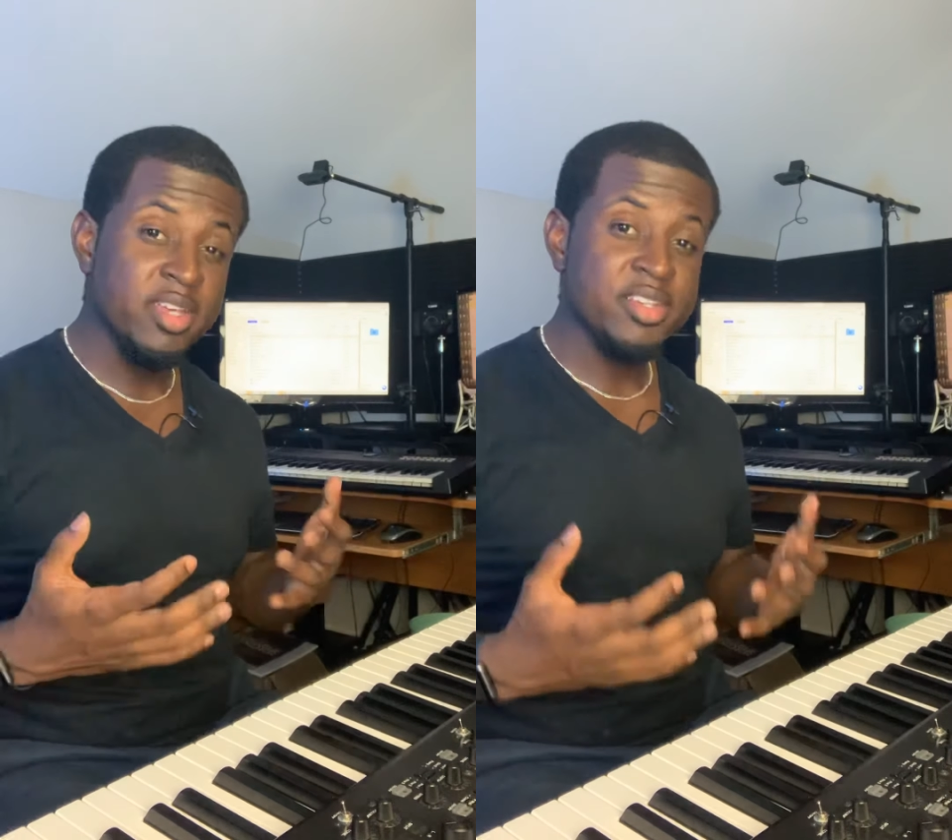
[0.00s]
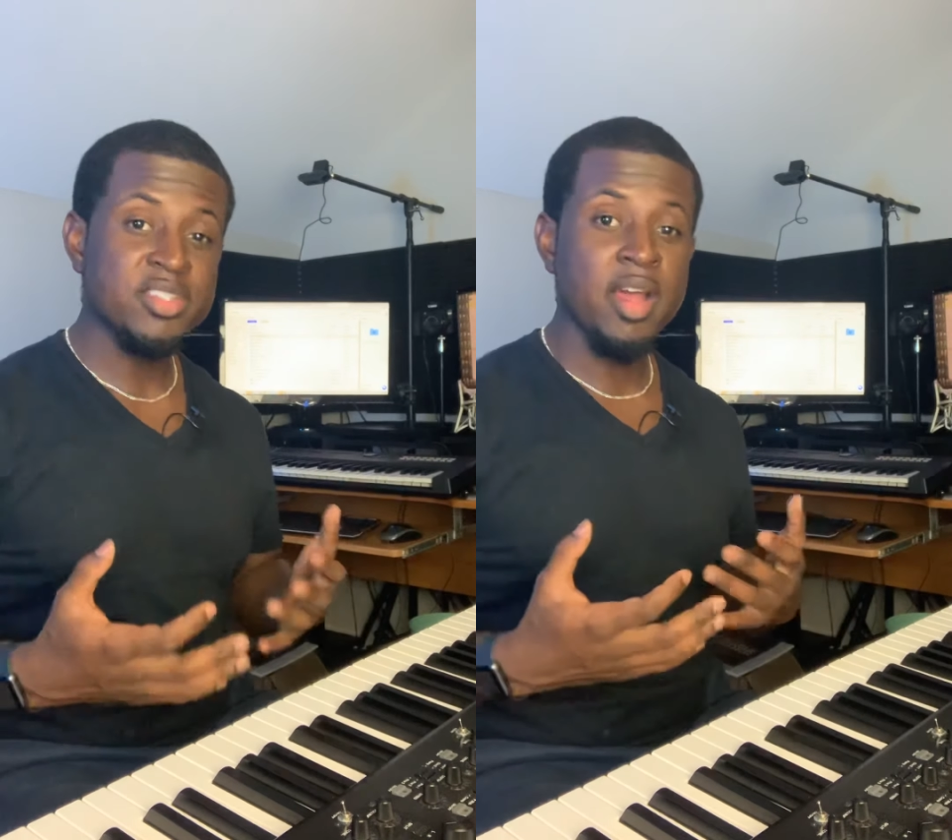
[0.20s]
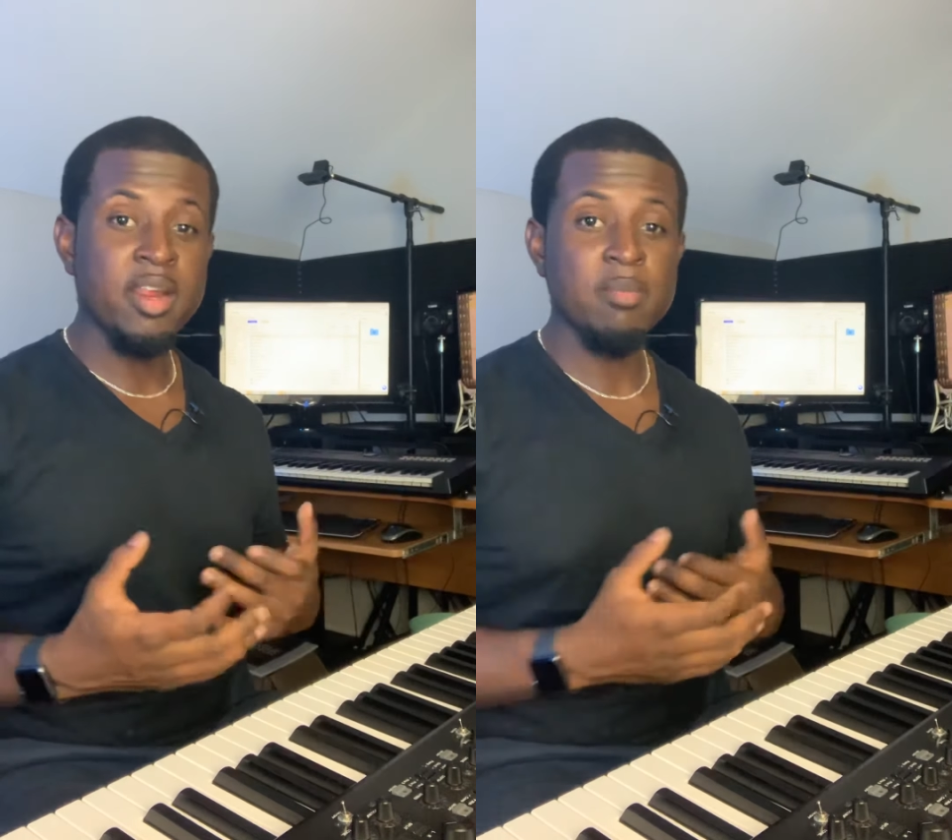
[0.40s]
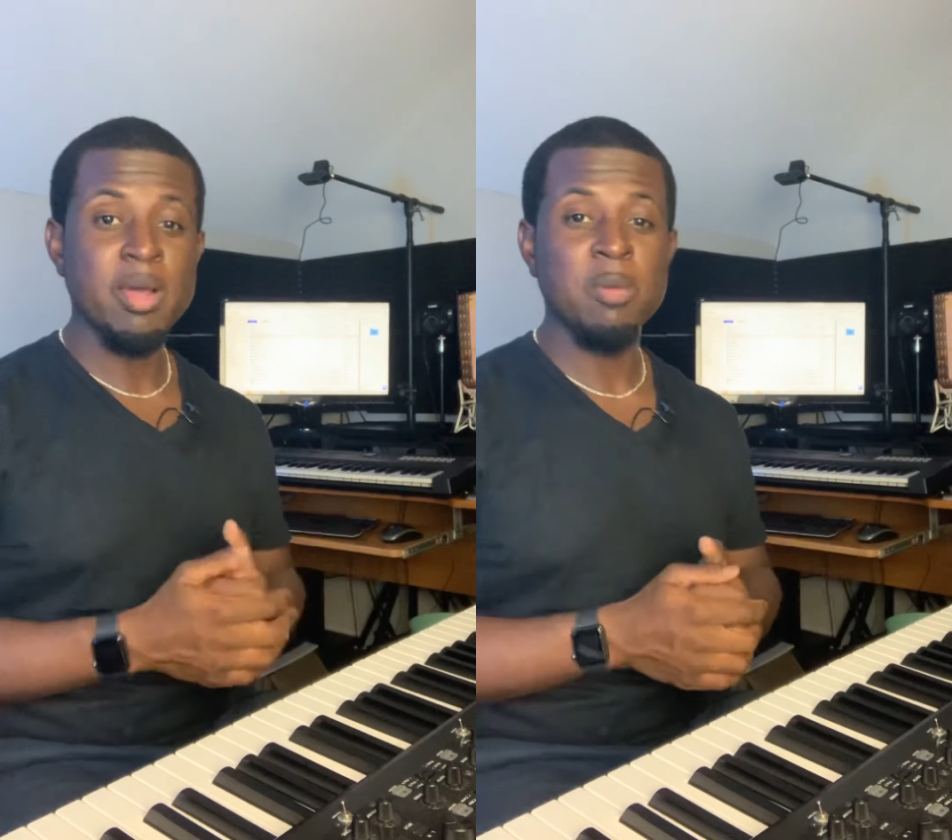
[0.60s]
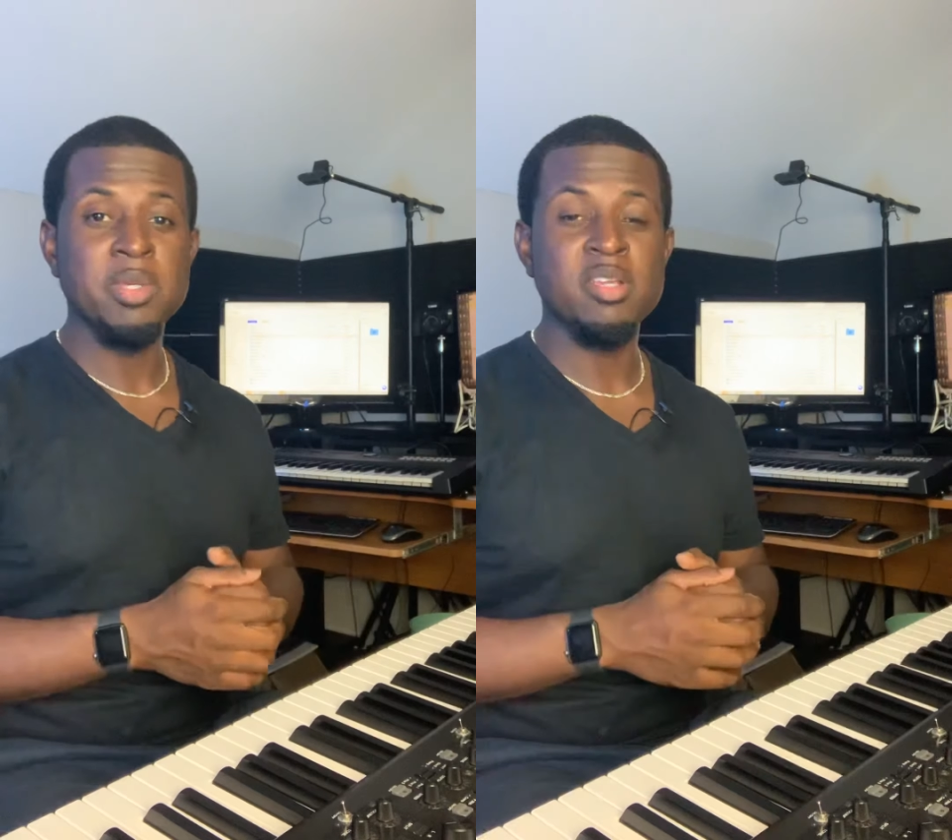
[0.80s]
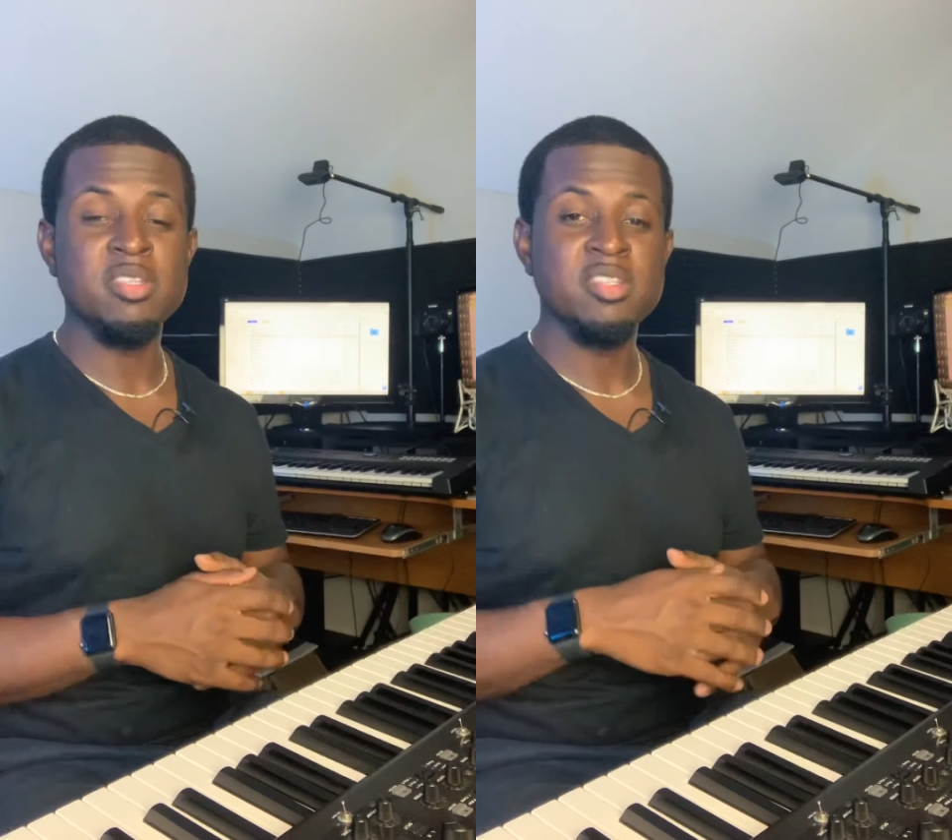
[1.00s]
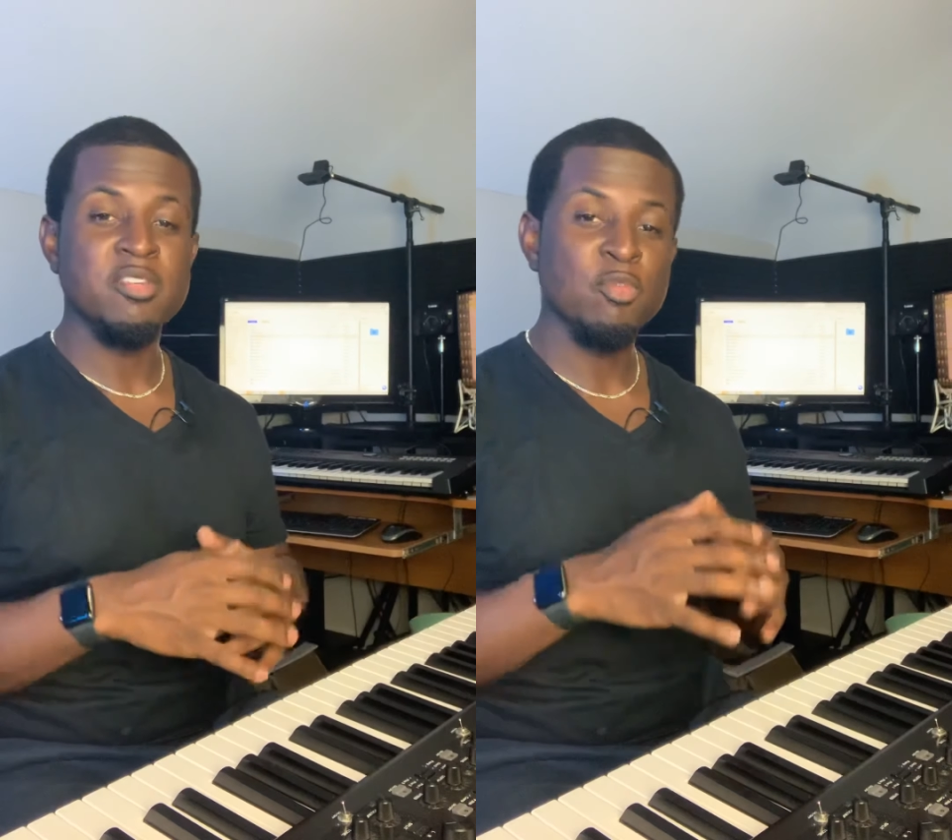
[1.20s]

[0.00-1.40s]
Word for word: excited about because,